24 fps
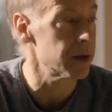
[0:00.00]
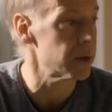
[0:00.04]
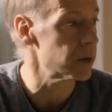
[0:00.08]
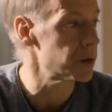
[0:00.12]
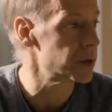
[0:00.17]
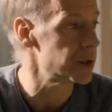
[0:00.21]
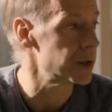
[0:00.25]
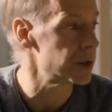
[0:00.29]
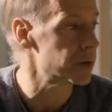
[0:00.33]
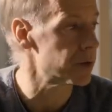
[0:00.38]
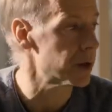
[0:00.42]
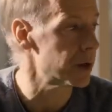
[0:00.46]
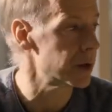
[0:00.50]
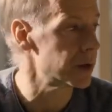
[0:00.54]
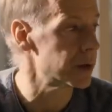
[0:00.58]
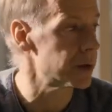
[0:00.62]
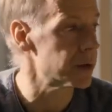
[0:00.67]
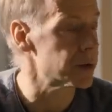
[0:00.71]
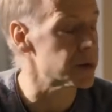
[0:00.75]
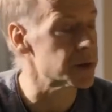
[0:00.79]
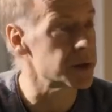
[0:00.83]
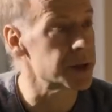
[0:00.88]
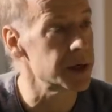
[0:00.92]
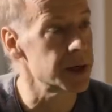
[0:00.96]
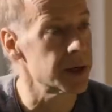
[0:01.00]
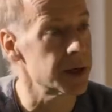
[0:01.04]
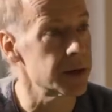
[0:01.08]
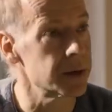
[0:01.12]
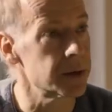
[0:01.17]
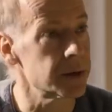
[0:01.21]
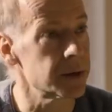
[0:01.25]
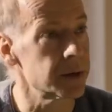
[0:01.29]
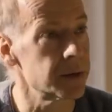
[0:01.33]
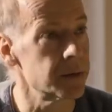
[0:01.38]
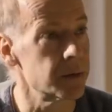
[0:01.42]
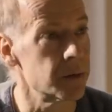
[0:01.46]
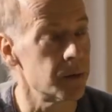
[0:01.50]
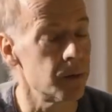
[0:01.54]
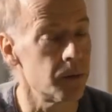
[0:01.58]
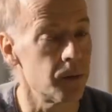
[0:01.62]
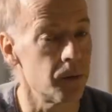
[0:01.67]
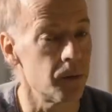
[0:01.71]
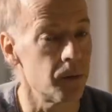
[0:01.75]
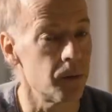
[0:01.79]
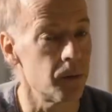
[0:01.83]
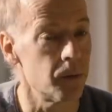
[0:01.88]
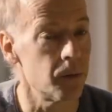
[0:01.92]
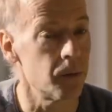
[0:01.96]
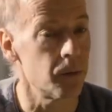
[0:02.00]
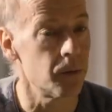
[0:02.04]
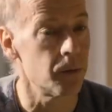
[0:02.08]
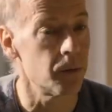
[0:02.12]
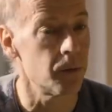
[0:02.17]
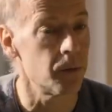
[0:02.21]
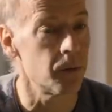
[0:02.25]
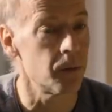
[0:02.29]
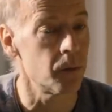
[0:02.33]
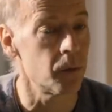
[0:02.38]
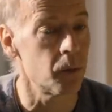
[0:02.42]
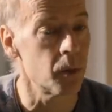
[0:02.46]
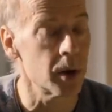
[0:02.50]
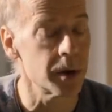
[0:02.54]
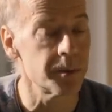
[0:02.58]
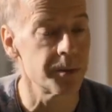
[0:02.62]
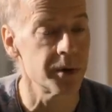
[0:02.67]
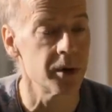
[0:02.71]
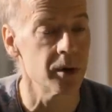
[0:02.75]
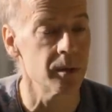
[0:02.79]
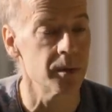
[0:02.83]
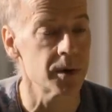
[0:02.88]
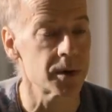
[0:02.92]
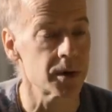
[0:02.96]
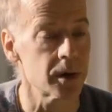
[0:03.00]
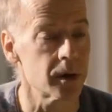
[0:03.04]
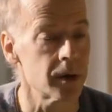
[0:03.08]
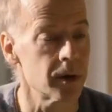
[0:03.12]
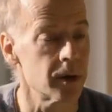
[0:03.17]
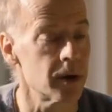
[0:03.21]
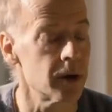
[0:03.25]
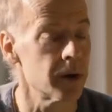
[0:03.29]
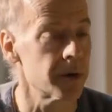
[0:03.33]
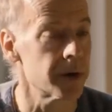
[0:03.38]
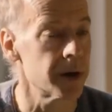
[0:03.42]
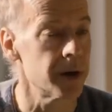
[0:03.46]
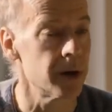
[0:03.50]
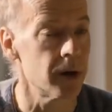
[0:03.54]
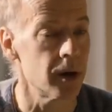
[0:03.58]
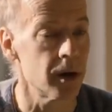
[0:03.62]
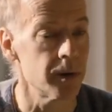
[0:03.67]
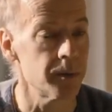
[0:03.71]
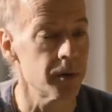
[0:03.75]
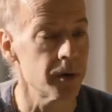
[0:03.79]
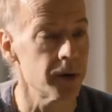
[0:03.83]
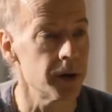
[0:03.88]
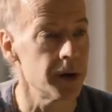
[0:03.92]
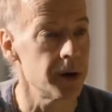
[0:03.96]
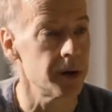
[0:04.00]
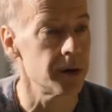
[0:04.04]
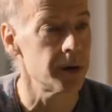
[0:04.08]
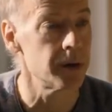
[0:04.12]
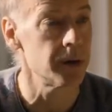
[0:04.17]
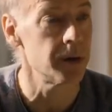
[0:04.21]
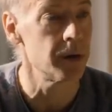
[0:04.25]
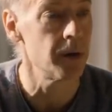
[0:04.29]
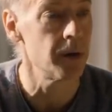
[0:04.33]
energy trying to understand what pyramids are and how they operate.